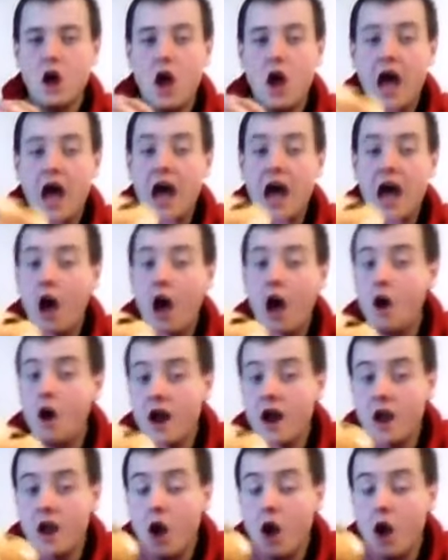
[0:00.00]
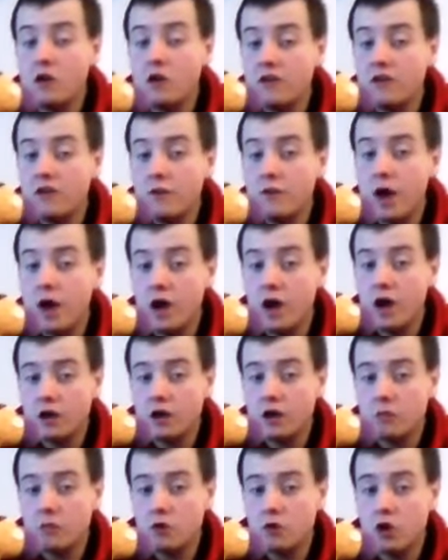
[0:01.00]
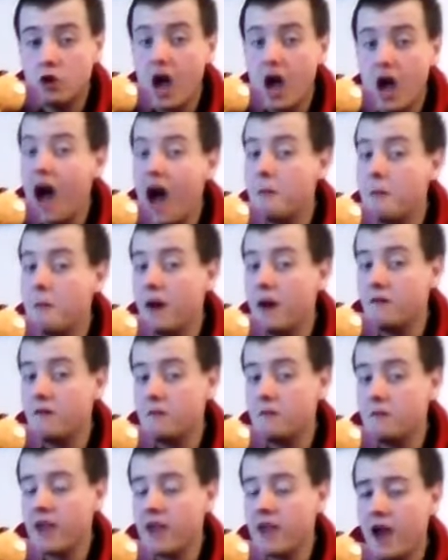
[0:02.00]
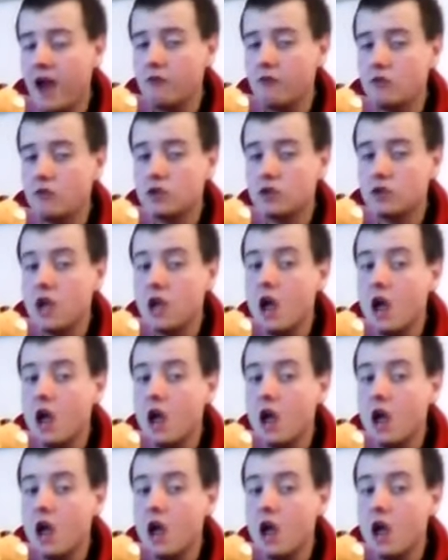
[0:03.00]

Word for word: Uh, alright, I'll give you a hug, yep, dog. Uh, apart from Cat, of course.